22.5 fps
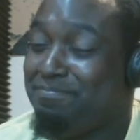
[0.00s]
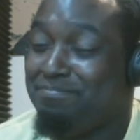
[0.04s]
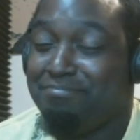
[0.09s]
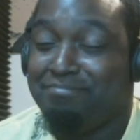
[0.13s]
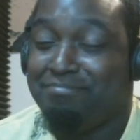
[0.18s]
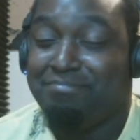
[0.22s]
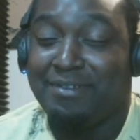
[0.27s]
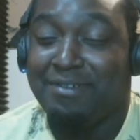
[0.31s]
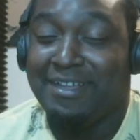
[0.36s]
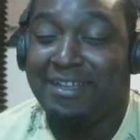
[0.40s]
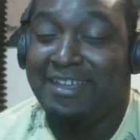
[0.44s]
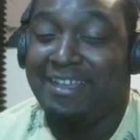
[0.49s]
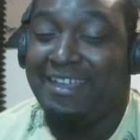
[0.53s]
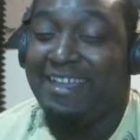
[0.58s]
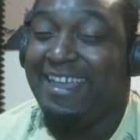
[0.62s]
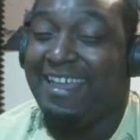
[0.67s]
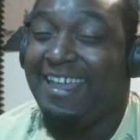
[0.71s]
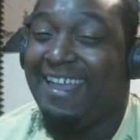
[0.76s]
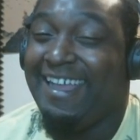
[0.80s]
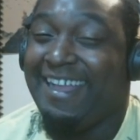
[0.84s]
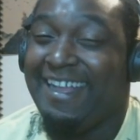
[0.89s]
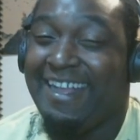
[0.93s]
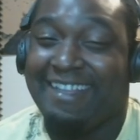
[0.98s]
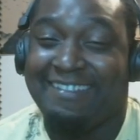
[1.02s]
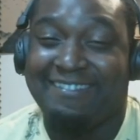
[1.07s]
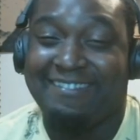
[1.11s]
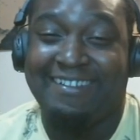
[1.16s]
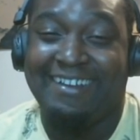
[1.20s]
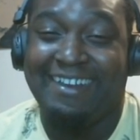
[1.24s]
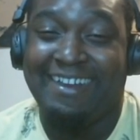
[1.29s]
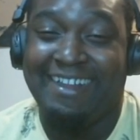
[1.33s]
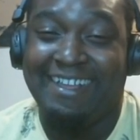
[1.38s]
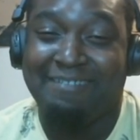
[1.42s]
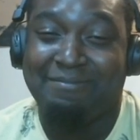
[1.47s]
but hey, that's what
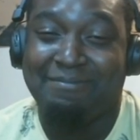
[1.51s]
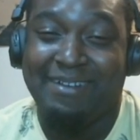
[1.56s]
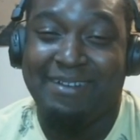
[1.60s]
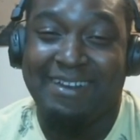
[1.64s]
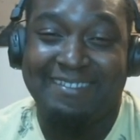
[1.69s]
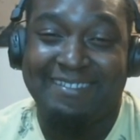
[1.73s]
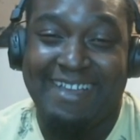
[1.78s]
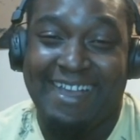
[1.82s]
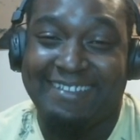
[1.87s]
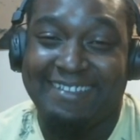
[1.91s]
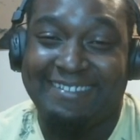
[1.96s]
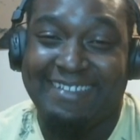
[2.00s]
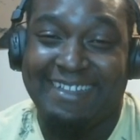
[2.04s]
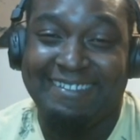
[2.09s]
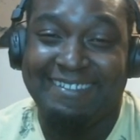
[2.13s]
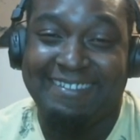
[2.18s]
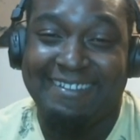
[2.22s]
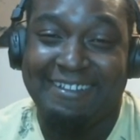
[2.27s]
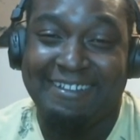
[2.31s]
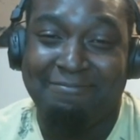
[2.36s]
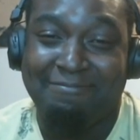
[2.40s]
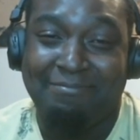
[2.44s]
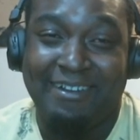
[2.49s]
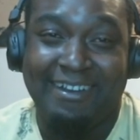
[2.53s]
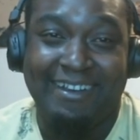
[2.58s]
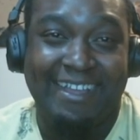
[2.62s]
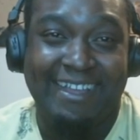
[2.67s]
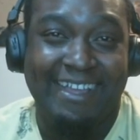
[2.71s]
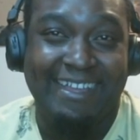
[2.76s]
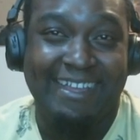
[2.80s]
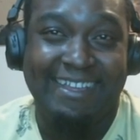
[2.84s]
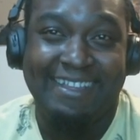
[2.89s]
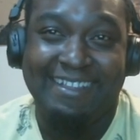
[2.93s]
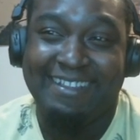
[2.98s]
it is, bro. This guy's sensitive, bro.
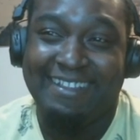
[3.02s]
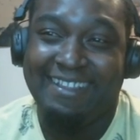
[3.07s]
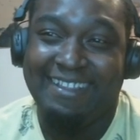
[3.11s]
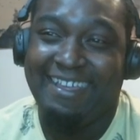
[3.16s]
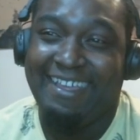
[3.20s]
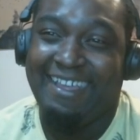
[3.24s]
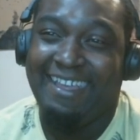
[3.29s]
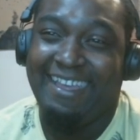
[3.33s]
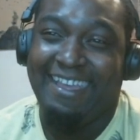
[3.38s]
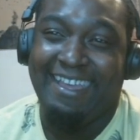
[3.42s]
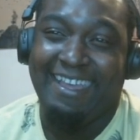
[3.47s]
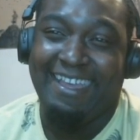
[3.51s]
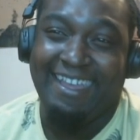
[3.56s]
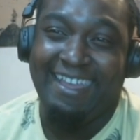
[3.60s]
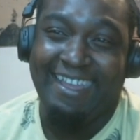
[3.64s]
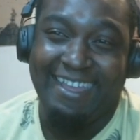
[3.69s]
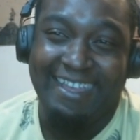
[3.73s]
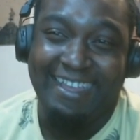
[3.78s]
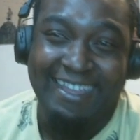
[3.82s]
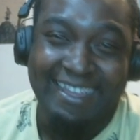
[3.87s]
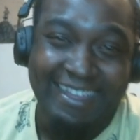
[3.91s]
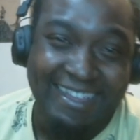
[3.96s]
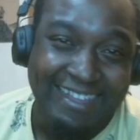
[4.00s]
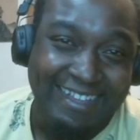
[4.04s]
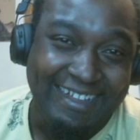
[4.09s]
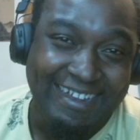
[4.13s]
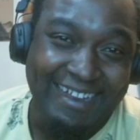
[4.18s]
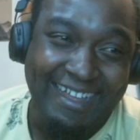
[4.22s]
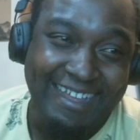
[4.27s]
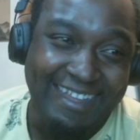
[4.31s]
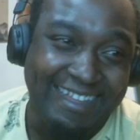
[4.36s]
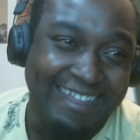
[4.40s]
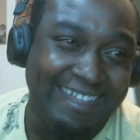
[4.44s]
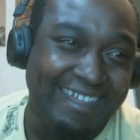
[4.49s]
Like,
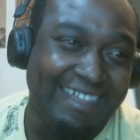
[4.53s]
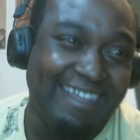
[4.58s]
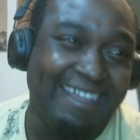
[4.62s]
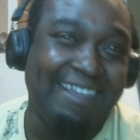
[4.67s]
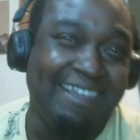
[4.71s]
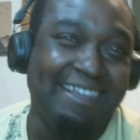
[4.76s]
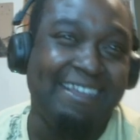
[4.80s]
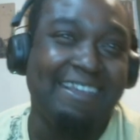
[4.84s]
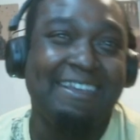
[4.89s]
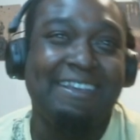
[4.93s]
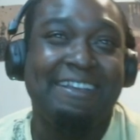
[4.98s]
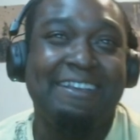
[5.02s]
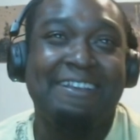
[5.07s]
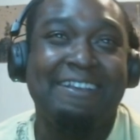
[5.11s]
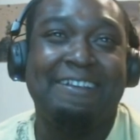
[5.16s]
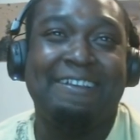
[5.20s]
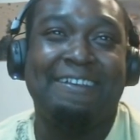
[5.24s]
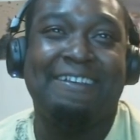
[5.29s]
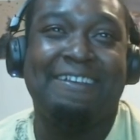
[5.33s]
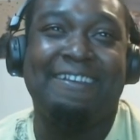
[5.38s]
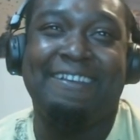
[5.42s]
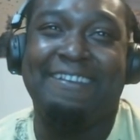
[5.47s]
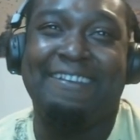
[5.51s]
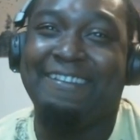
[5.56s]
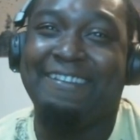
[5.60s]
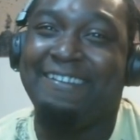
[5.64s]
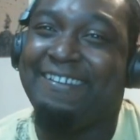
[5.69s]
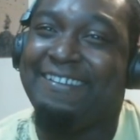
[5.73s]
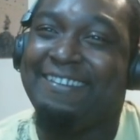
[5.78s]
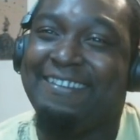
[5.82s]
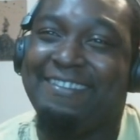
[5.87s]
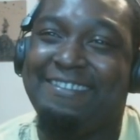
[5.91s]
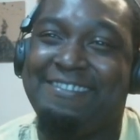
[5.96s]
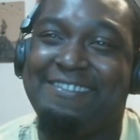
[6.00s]
like,
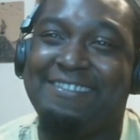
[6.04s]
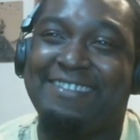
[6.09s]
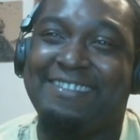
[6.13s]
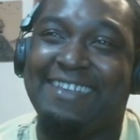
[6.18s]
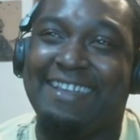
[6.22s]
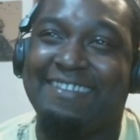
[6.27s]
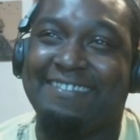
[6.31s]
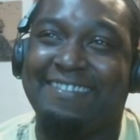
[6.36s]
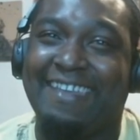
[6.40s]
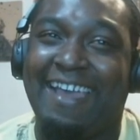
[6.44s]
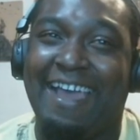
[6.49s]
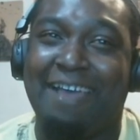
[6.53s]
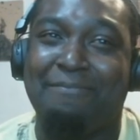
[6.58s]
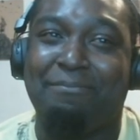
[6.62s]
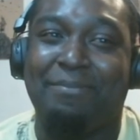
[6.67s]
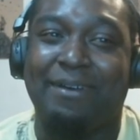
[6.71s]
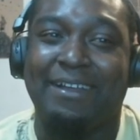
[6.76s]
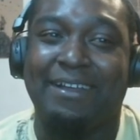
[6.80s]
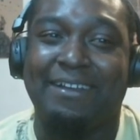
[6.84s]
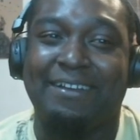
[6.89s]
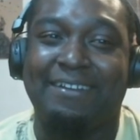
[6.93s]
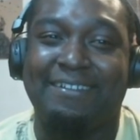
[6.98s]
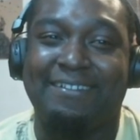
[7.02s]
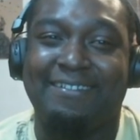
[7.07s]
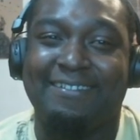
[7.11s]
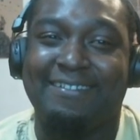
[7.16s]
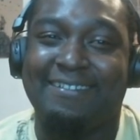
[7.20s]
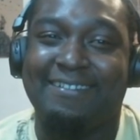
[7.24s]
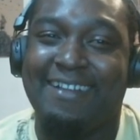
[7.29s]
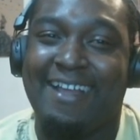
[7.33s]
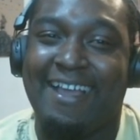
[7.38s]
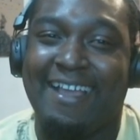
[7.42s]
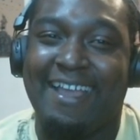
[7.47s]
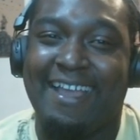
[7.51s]
you say it's that, but
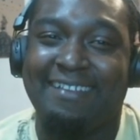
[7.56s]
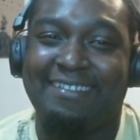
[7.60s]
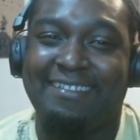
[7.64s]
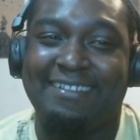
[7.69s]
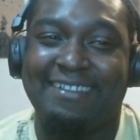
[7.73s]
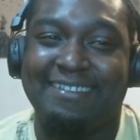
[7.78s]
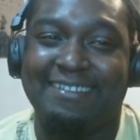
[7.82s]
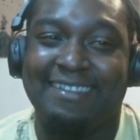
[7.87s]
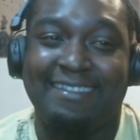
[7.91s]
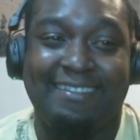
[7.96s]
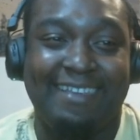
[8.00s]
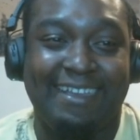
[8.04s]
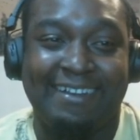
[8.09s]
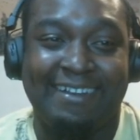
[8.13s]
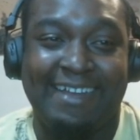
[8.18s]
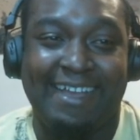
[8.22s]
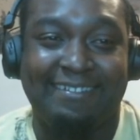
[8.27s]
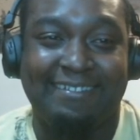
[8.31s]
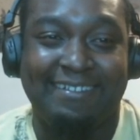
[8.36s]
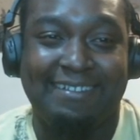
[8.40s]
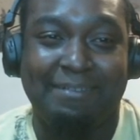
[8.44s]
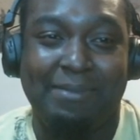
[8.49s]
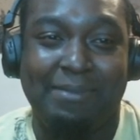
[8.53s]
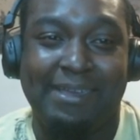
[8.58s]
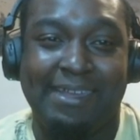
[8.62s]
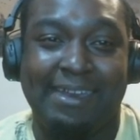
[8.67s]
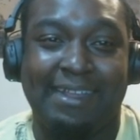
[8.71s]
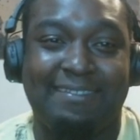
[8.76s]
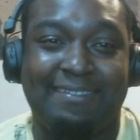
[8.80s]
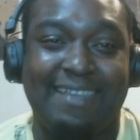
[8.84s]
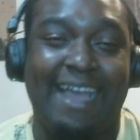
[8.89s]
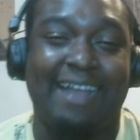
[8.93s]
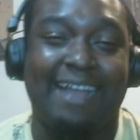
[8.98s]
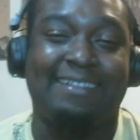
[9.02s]
I guess he doesn't take nicely to being
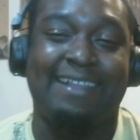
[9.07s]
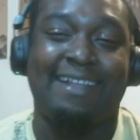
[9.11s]
attacked.